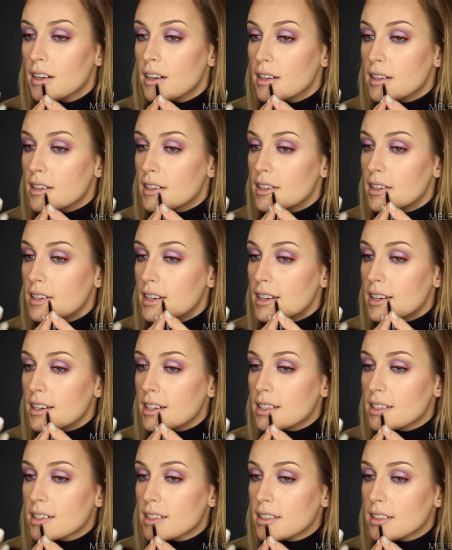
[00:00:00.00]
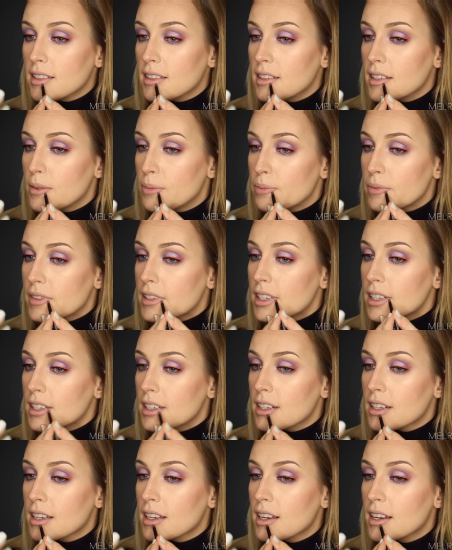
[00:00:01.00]
on our natural lip
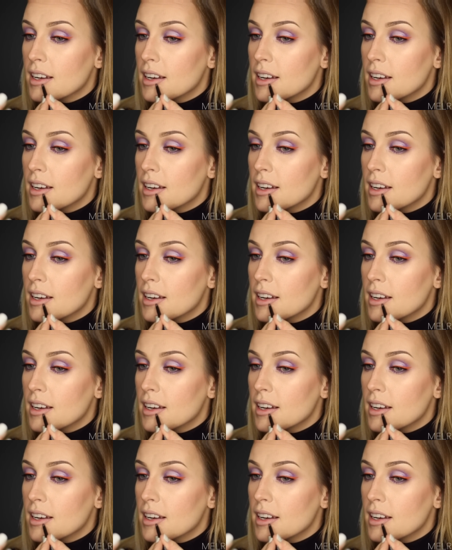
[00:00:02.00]
line.